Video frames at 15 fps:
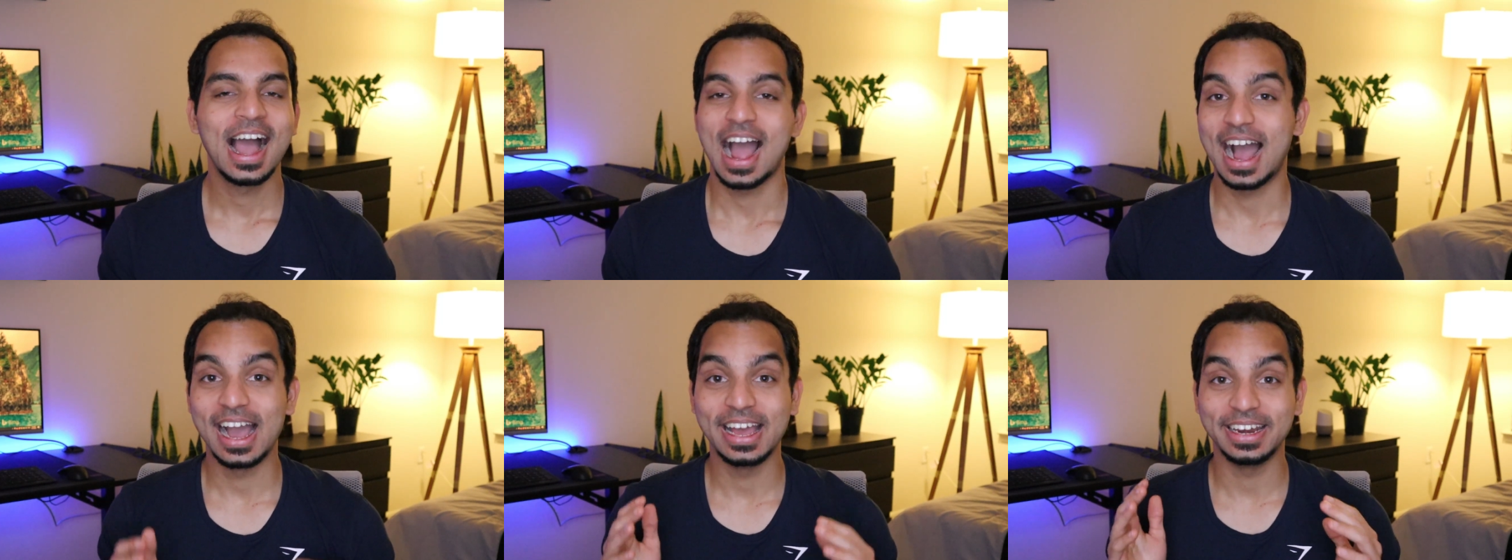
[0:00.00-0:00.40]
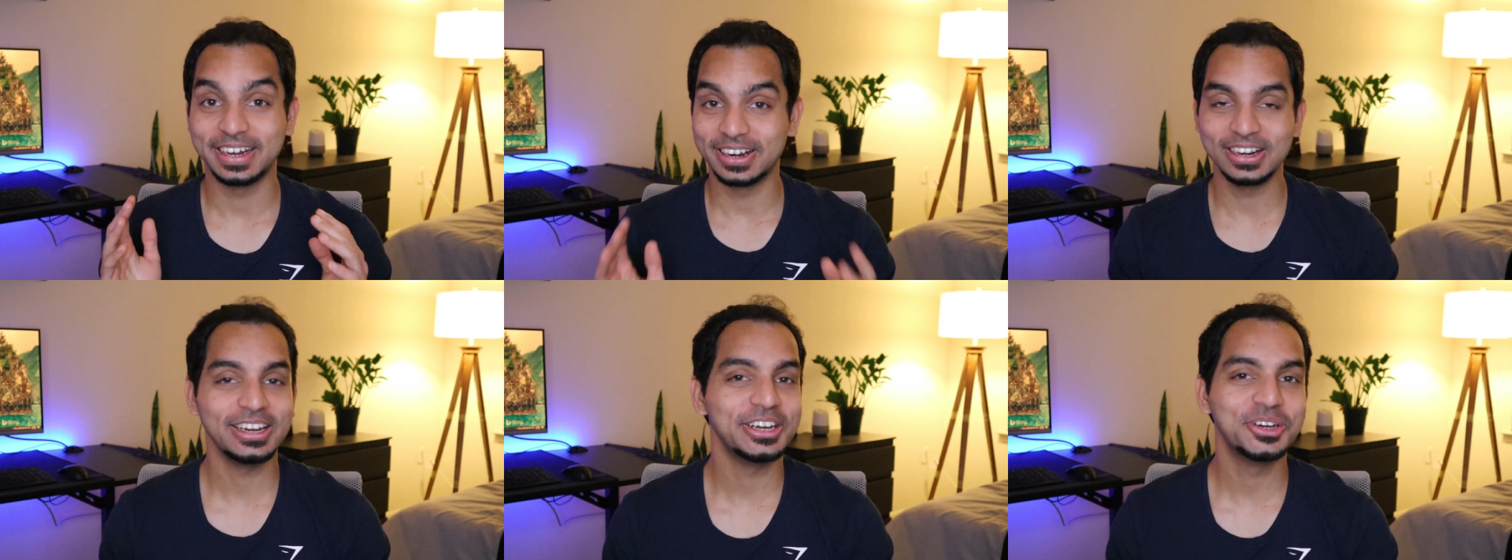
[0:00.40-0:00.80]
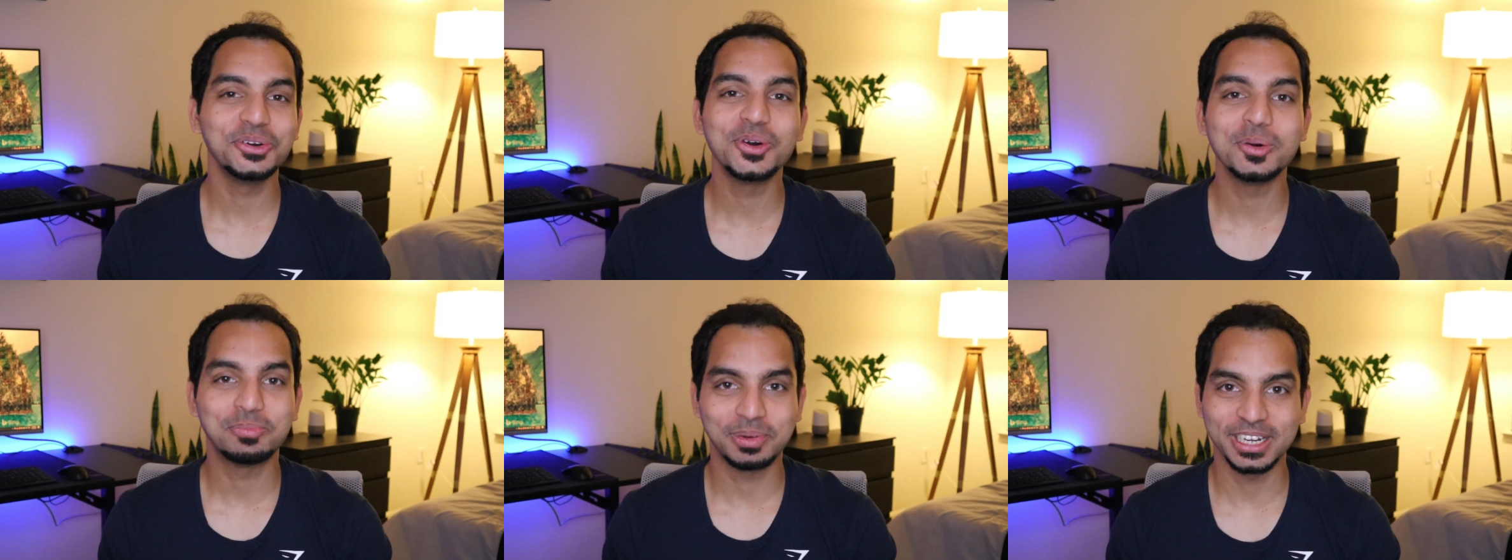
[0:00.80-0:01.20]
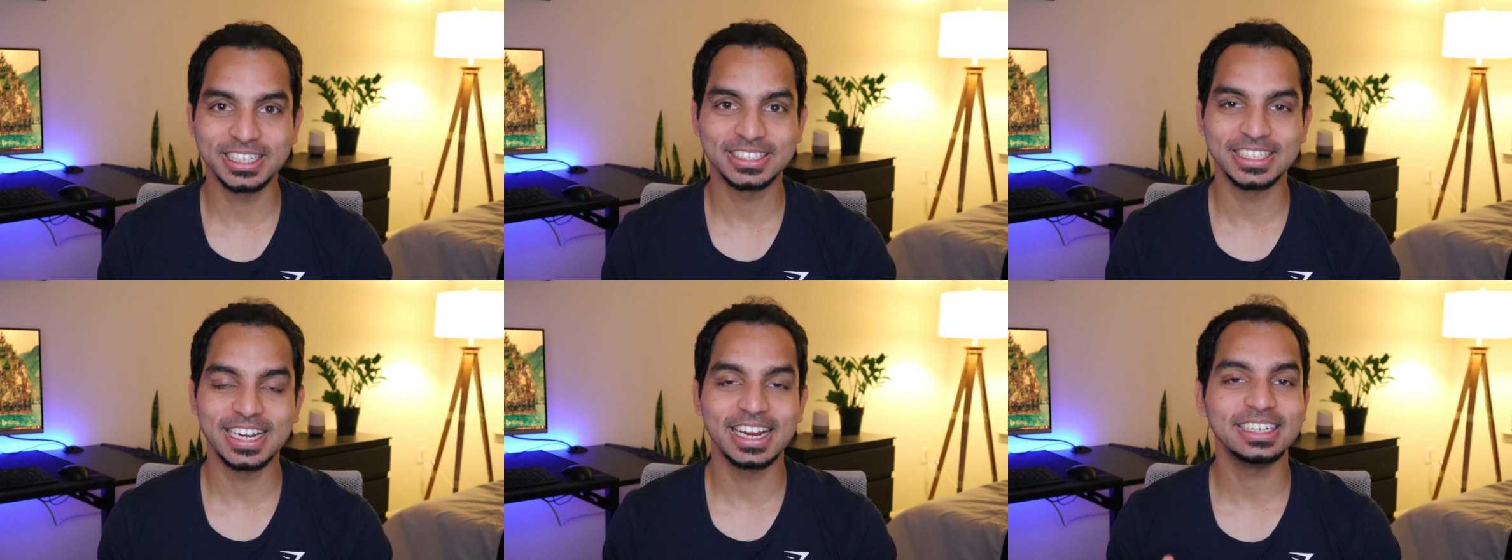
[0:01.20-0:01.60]
I really do
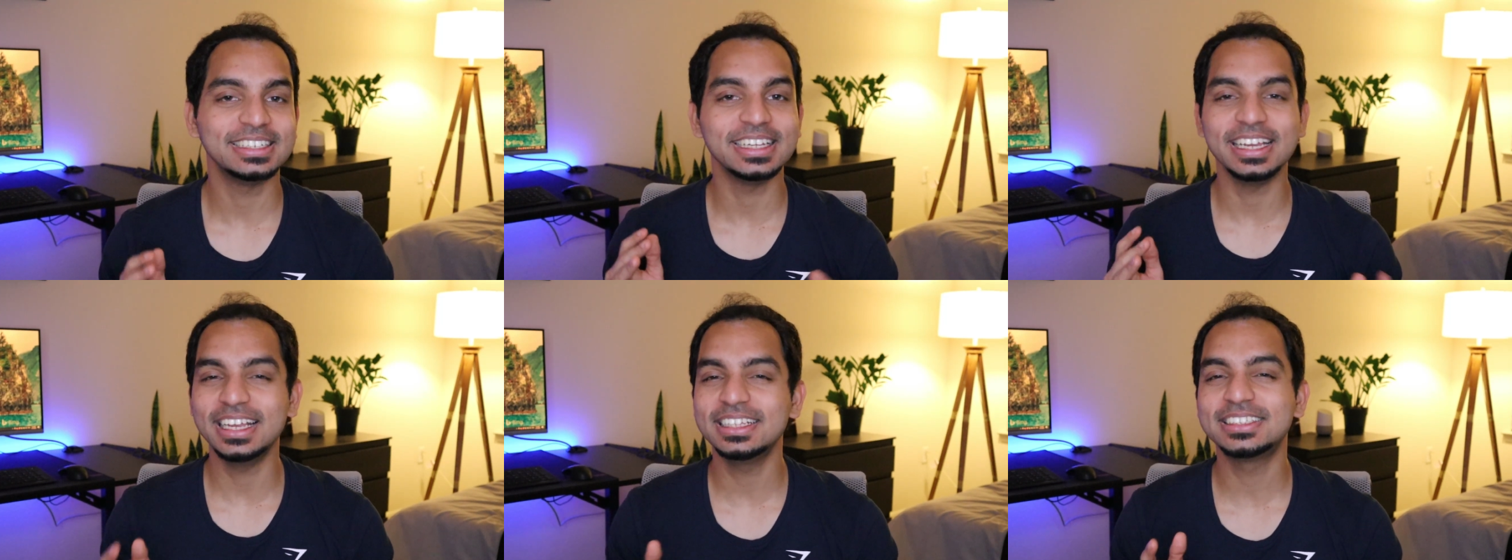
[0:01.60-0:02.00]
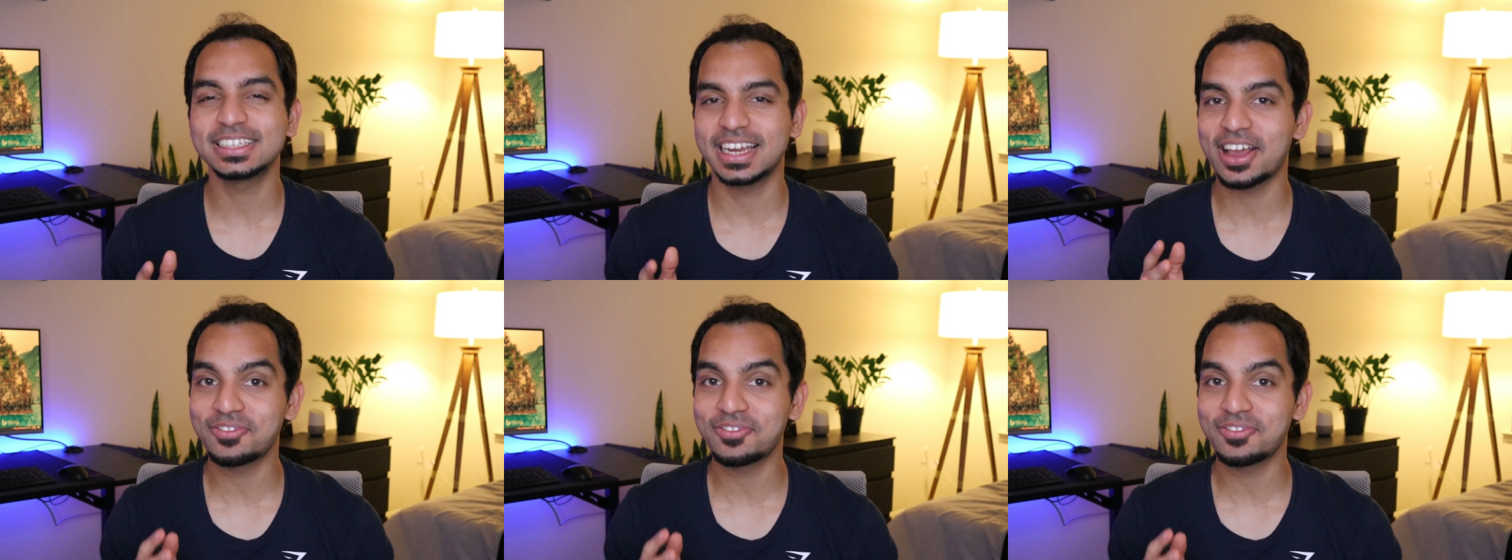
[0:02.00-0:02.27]
appreciate each and